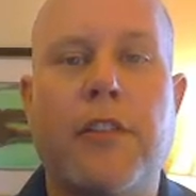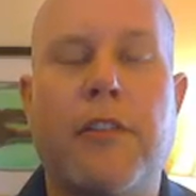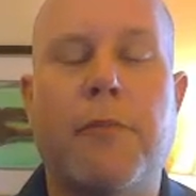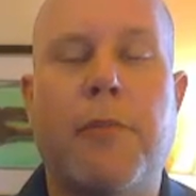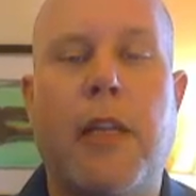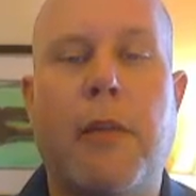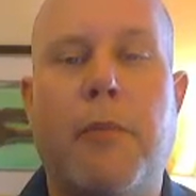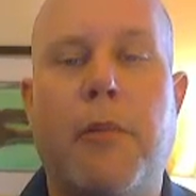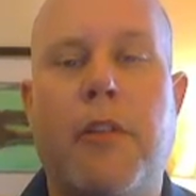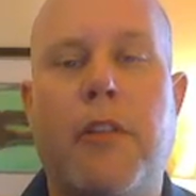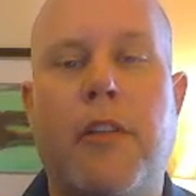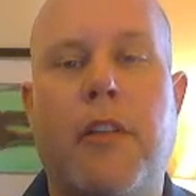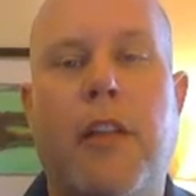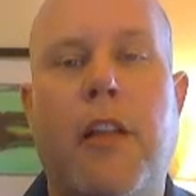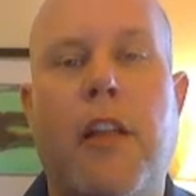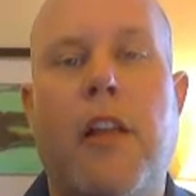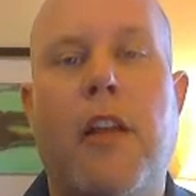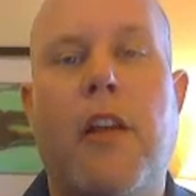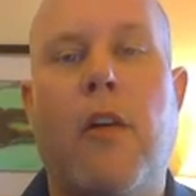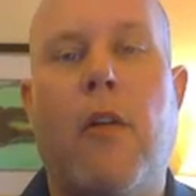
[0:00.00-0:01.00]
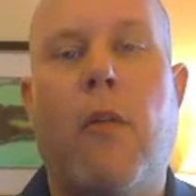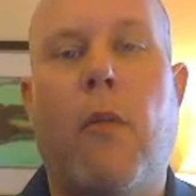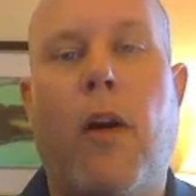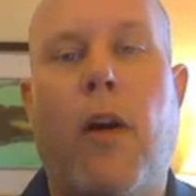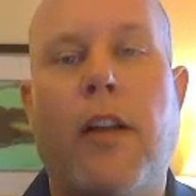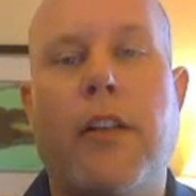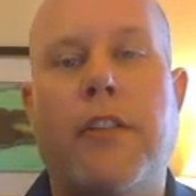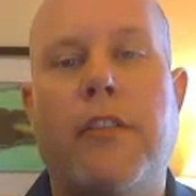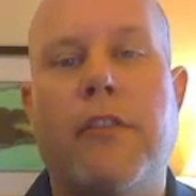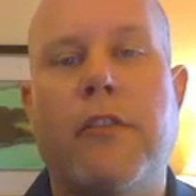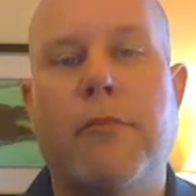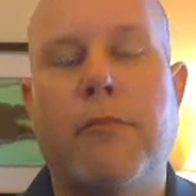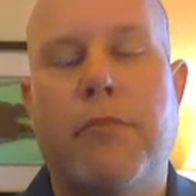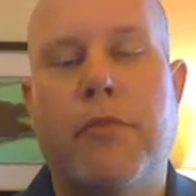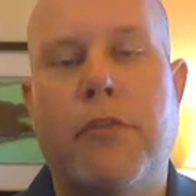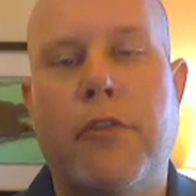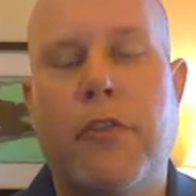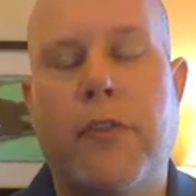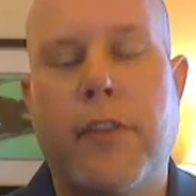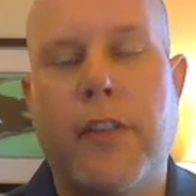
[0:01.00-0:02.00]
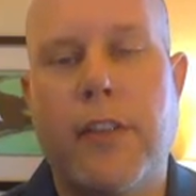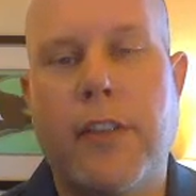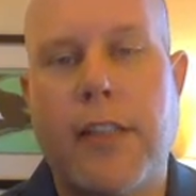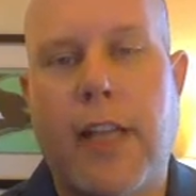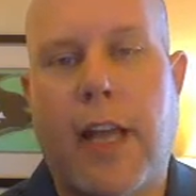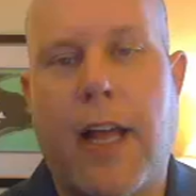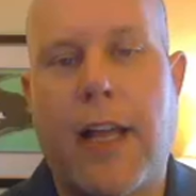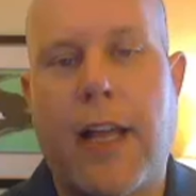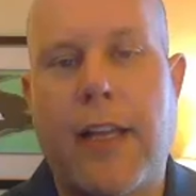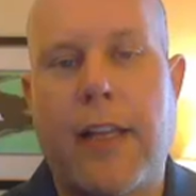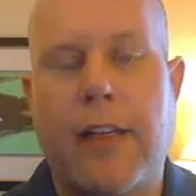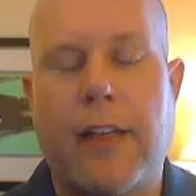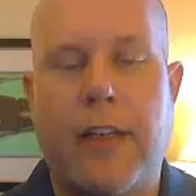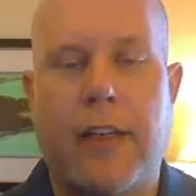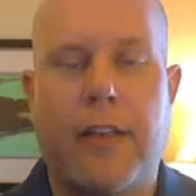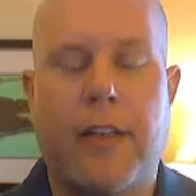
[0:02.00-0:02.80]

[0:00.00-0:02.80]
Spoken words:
Do people want to improve their diet?